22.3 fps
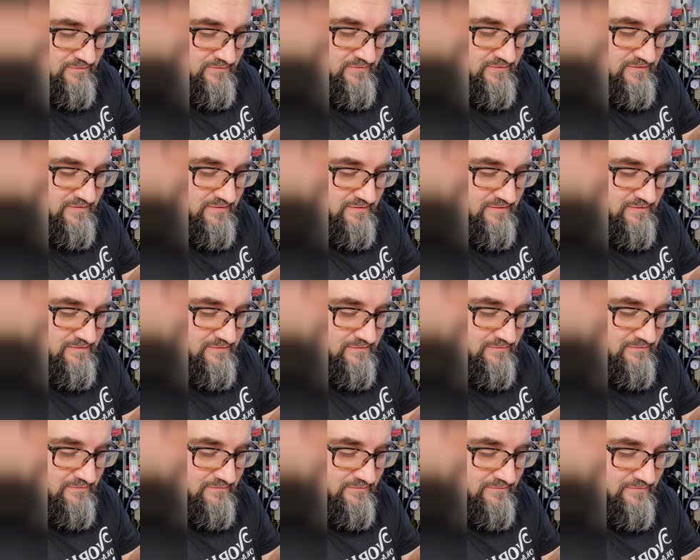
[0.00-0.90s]
The
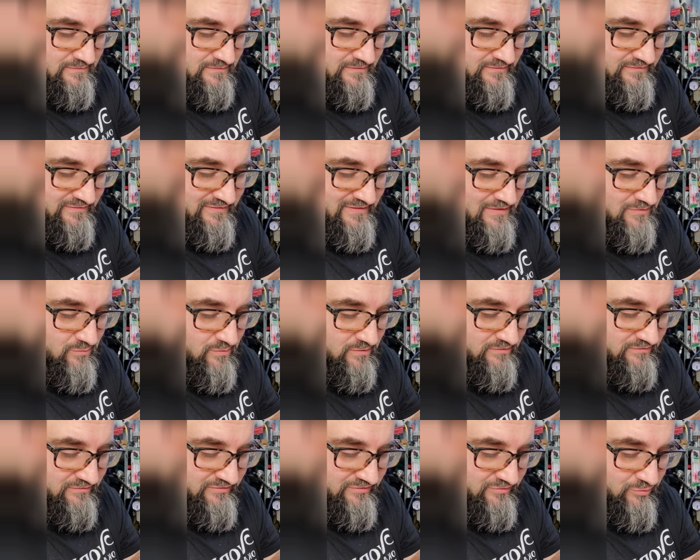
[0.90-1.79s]

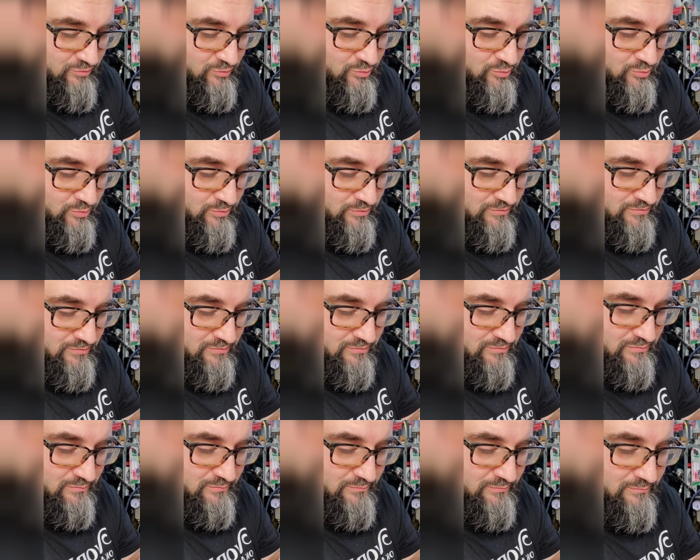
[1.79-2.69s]
secret to
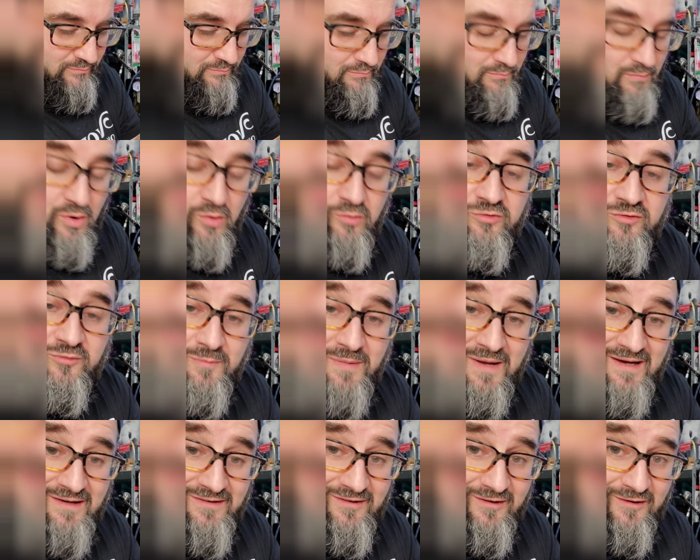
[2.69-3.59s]
most
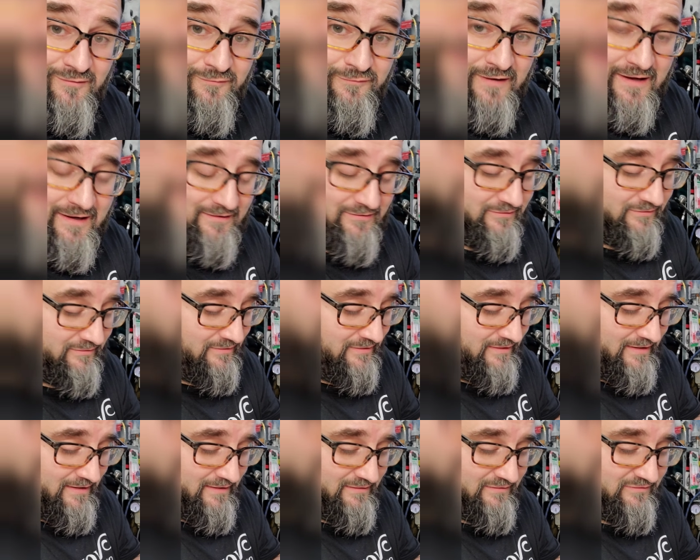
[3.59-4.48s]
painting effects,
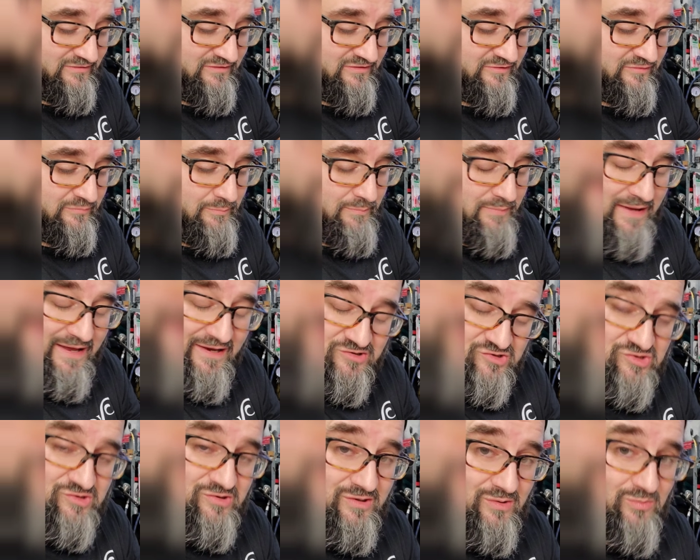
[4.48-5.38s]
and
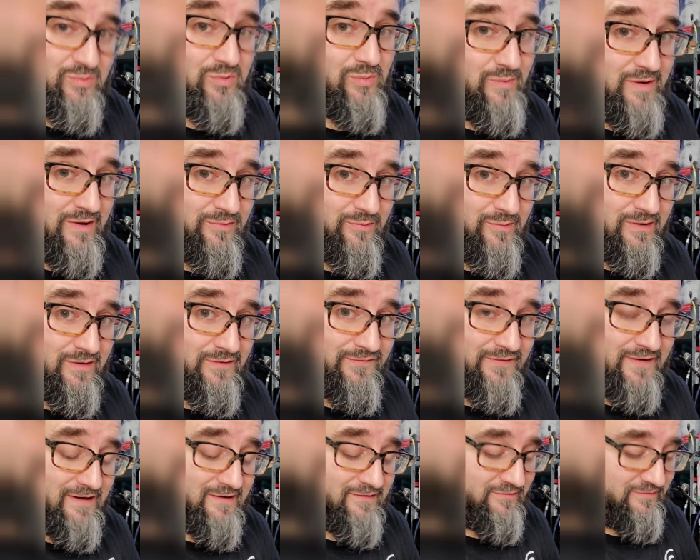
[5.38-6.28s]
especially with weathering
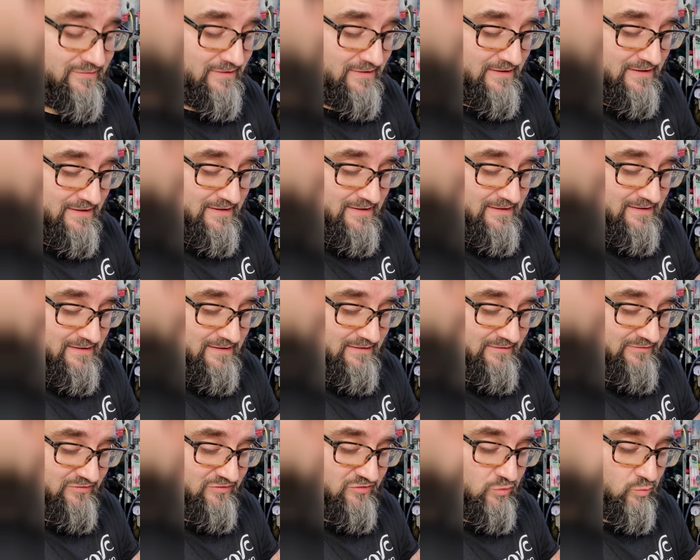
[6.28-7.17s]
effects,
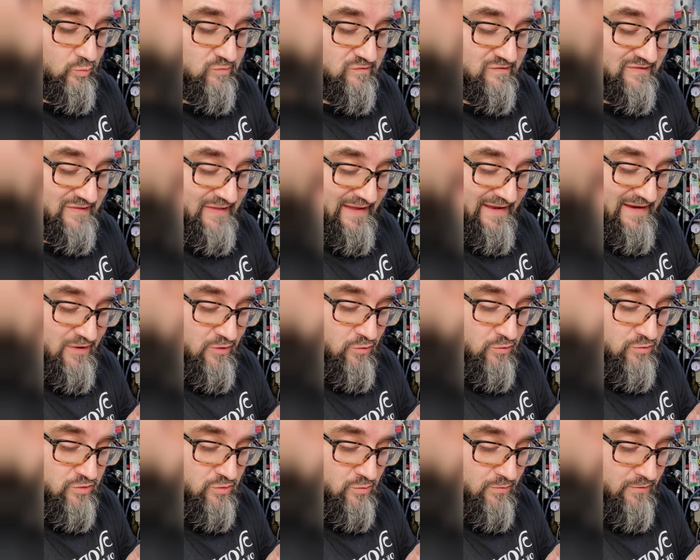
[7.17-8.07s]
is to
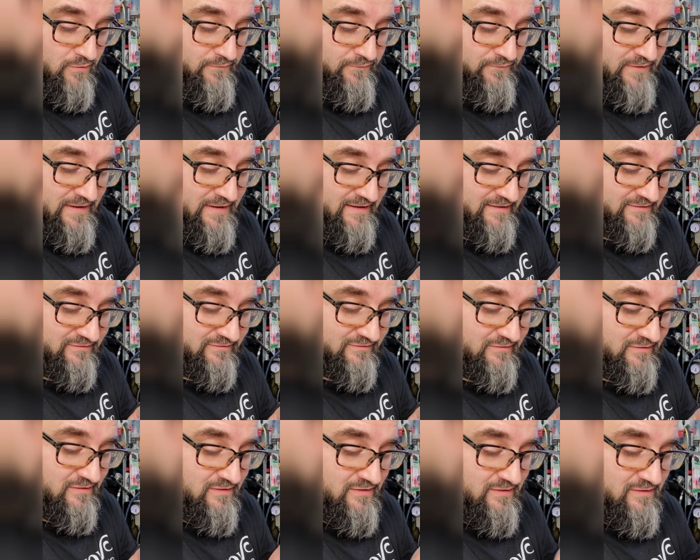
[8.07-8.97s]
layer your
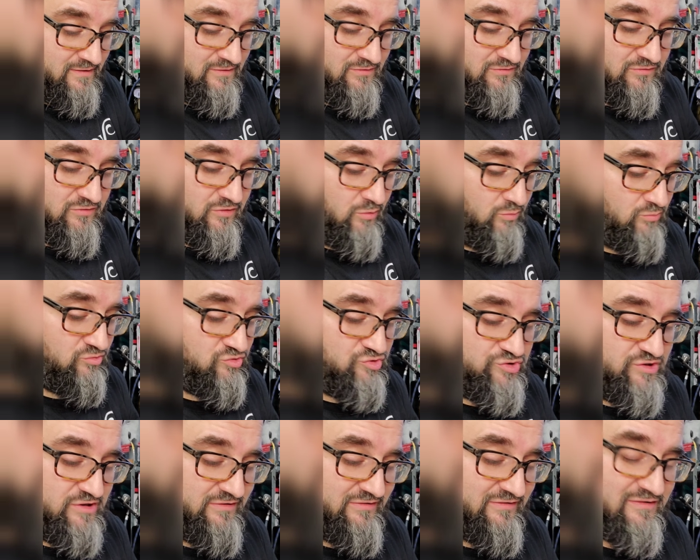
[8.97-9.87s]
effects. Don't
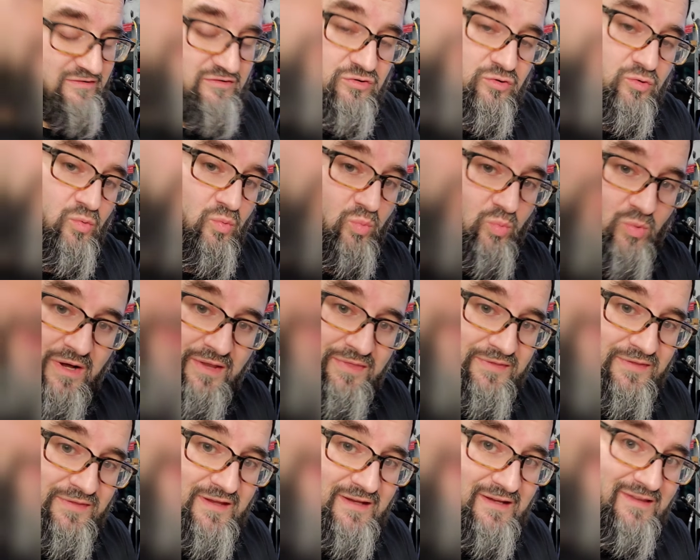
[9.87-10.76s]
just do
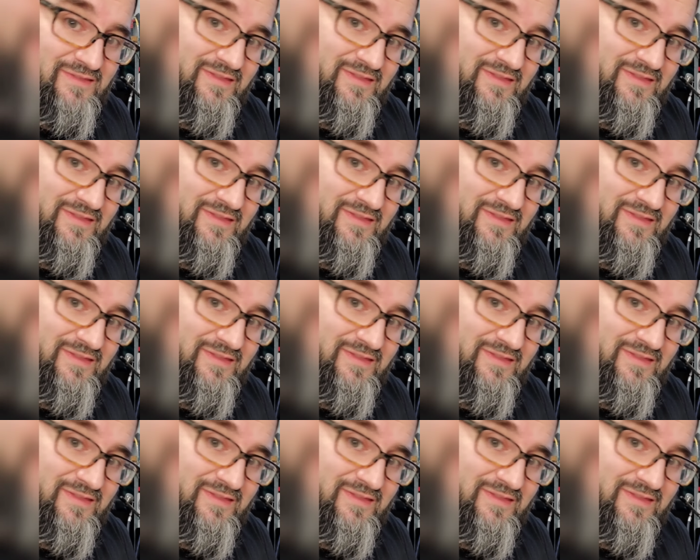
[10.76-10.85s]
one thing